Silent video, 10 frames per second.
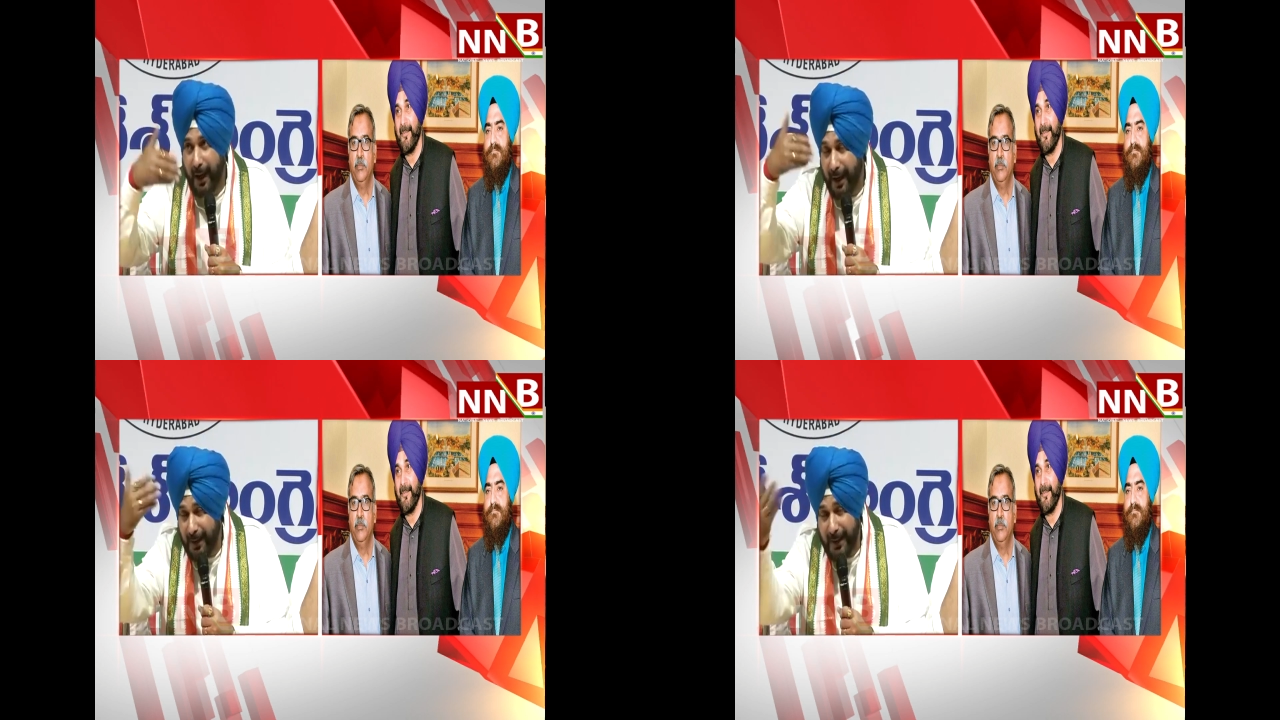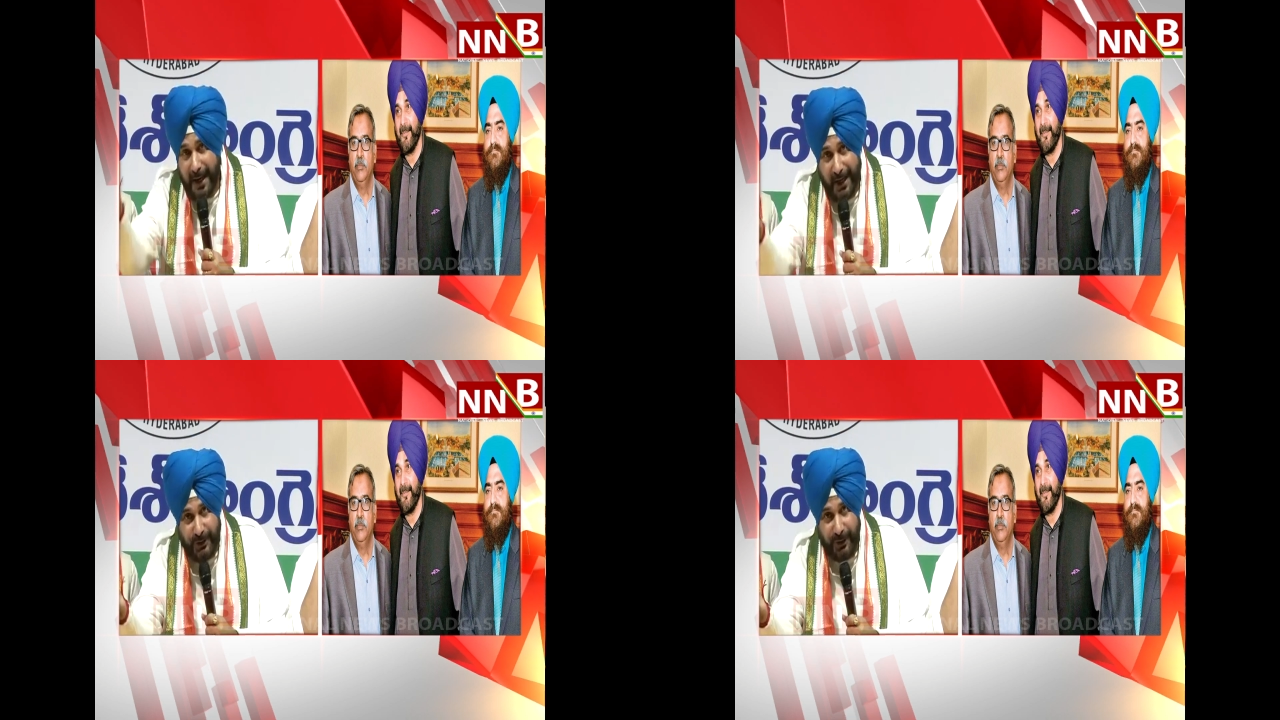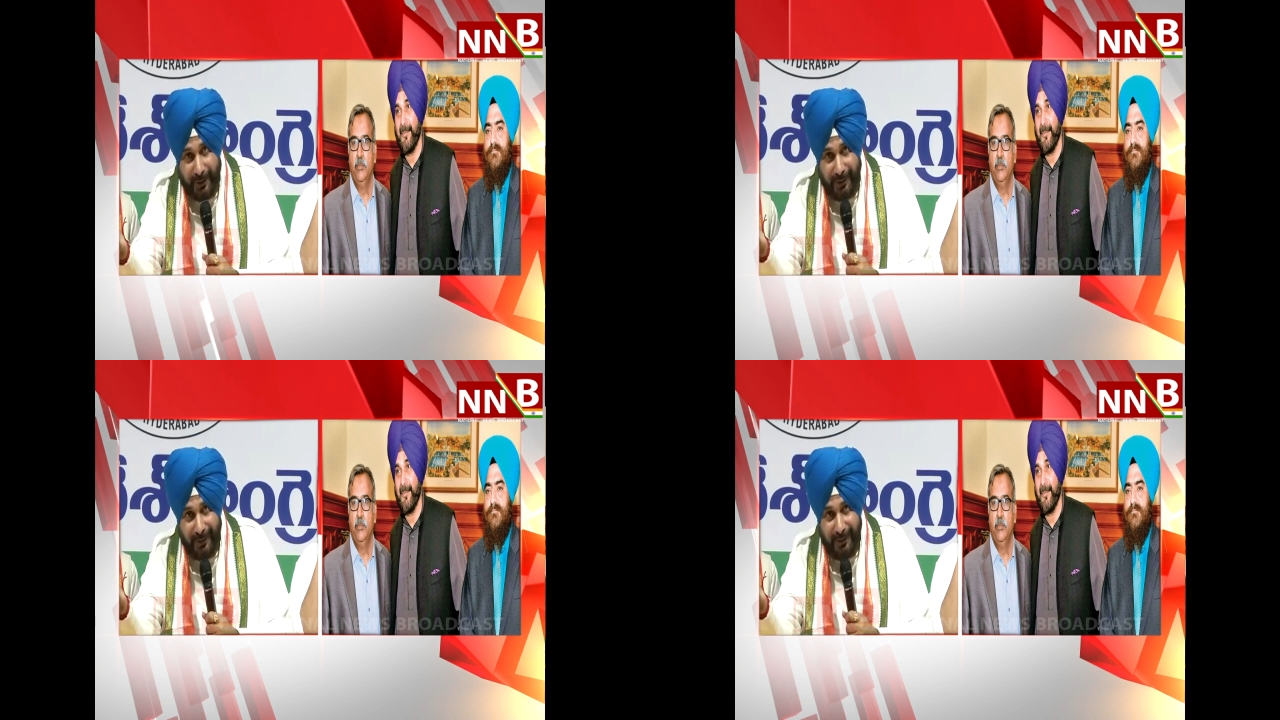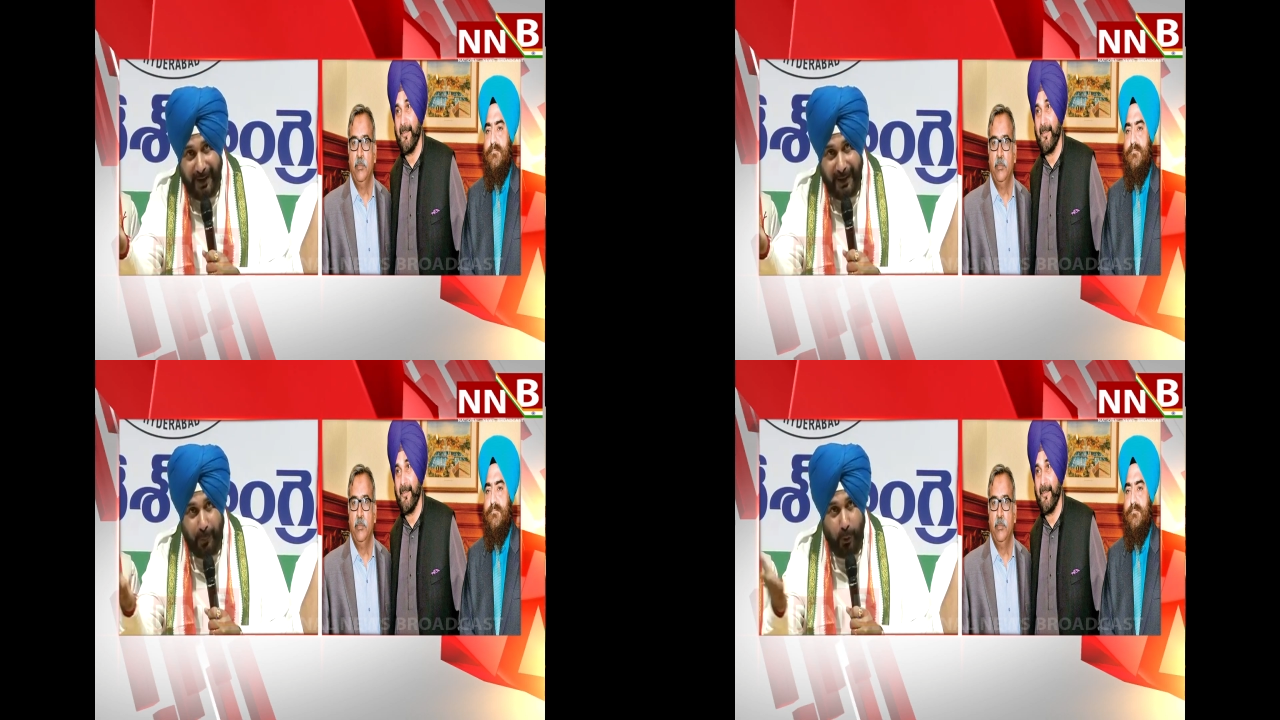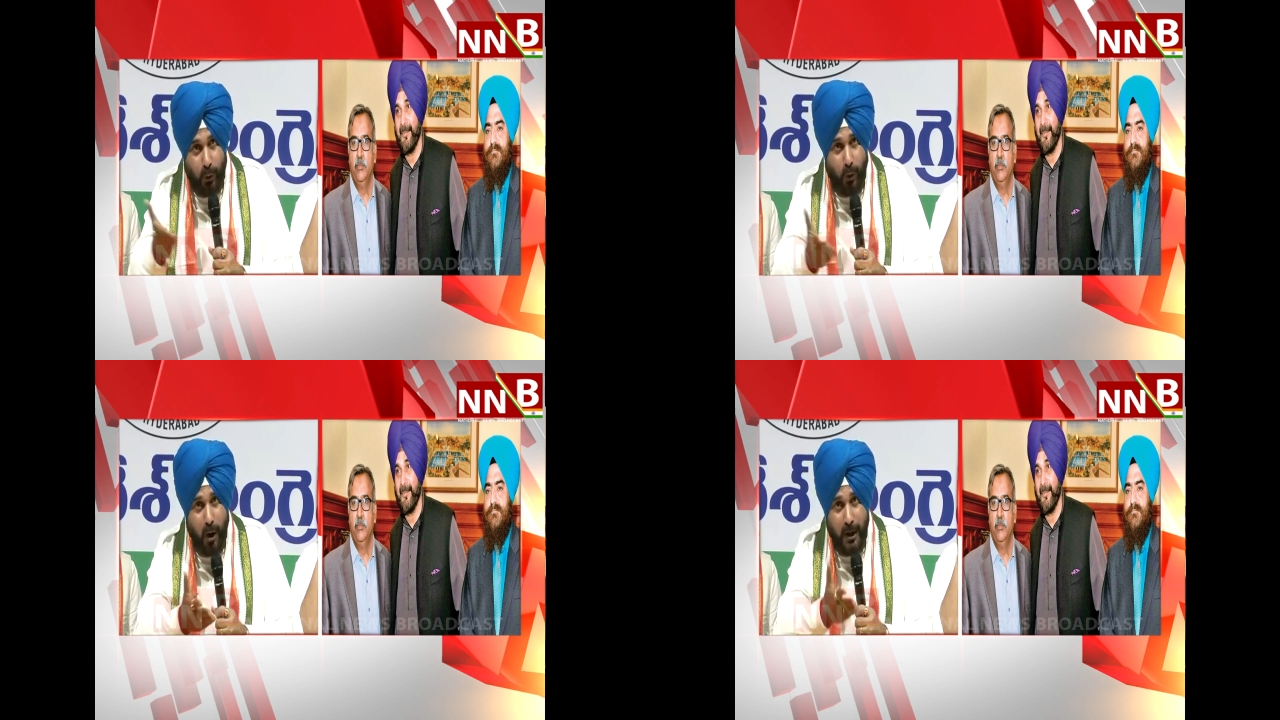another nation and the
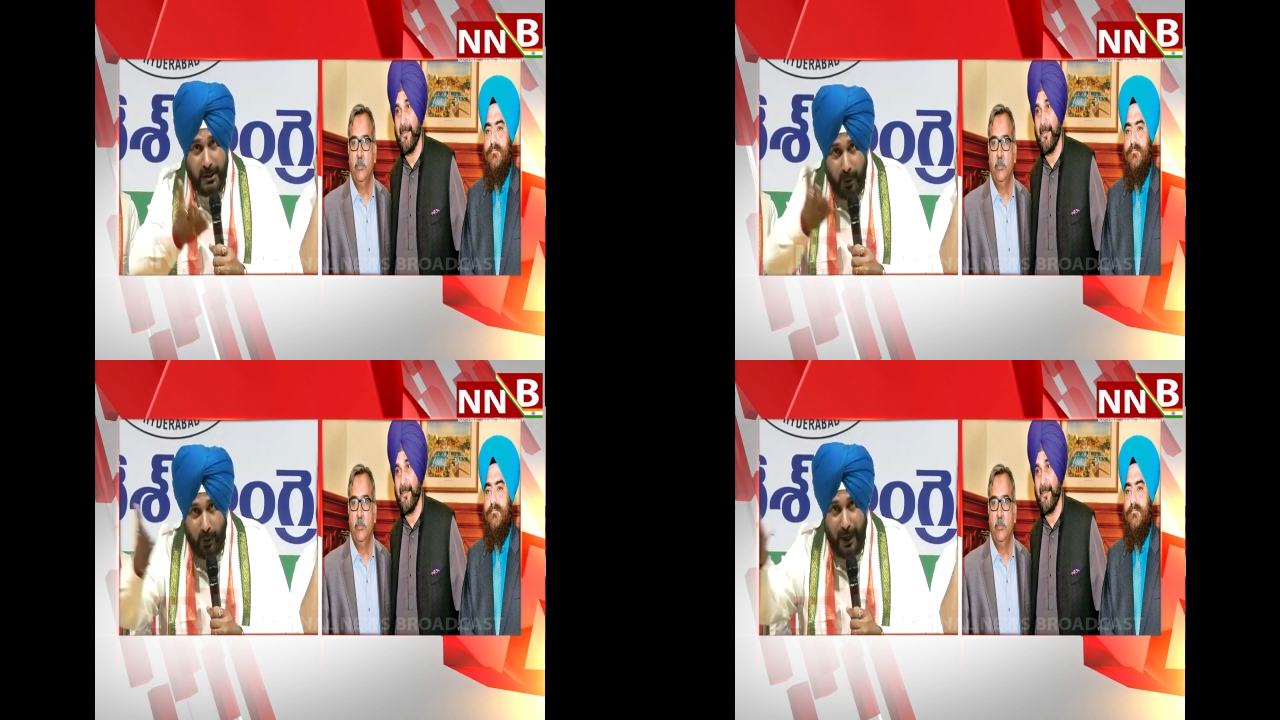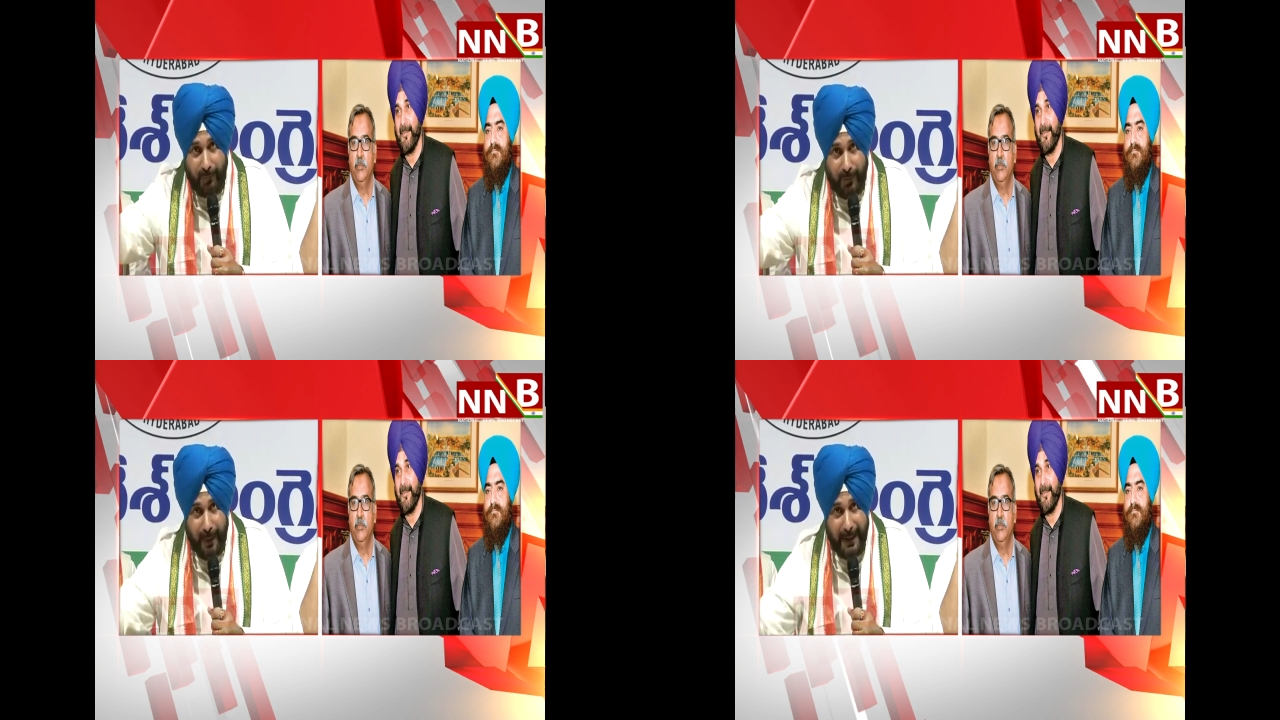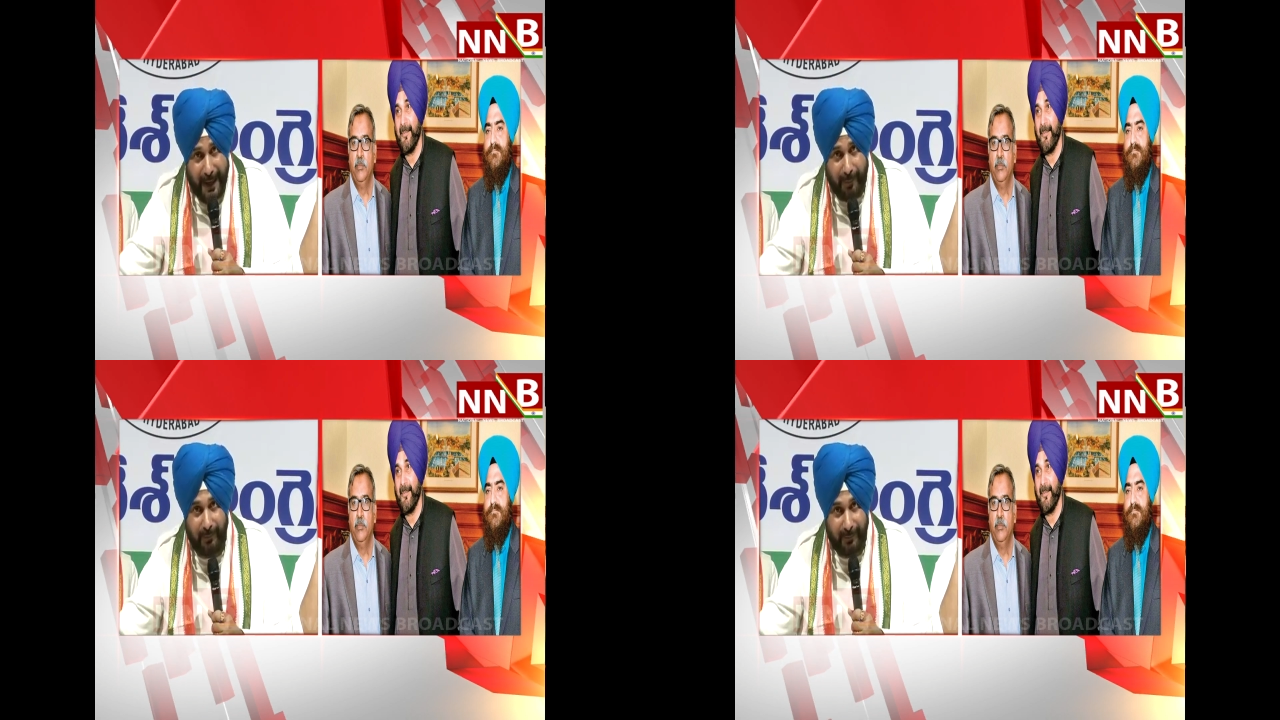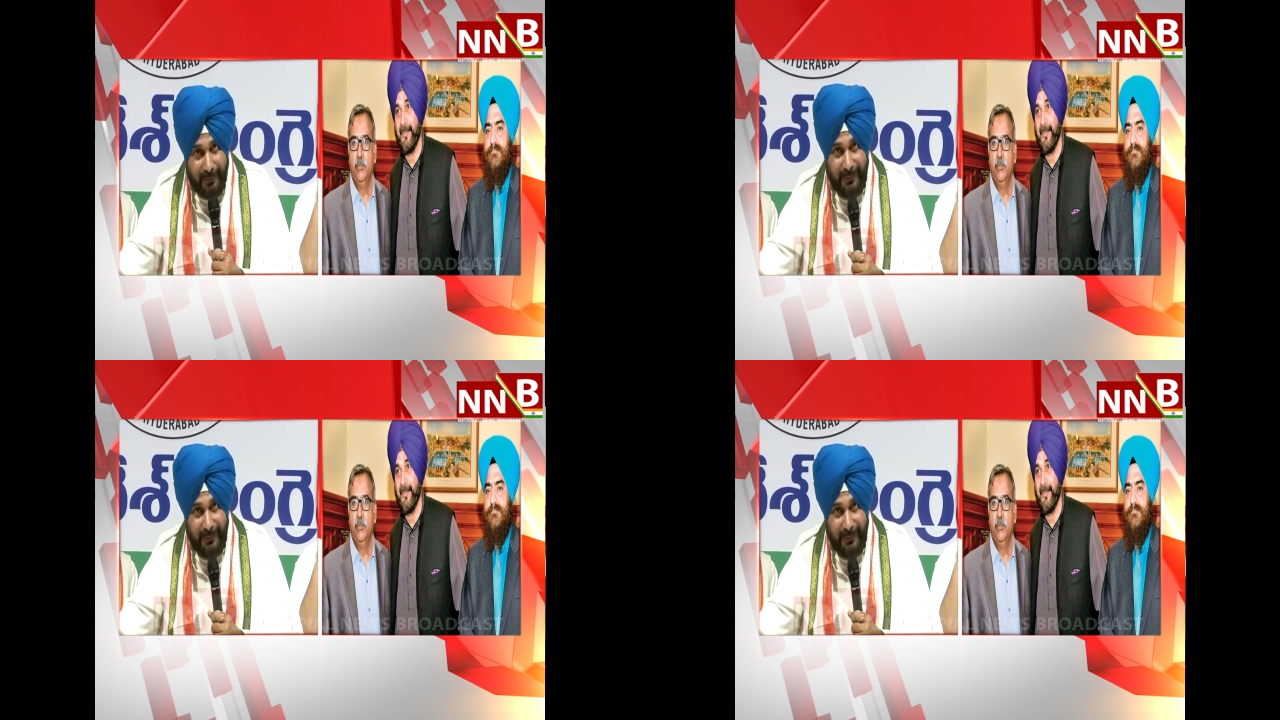protocol is looked after by them.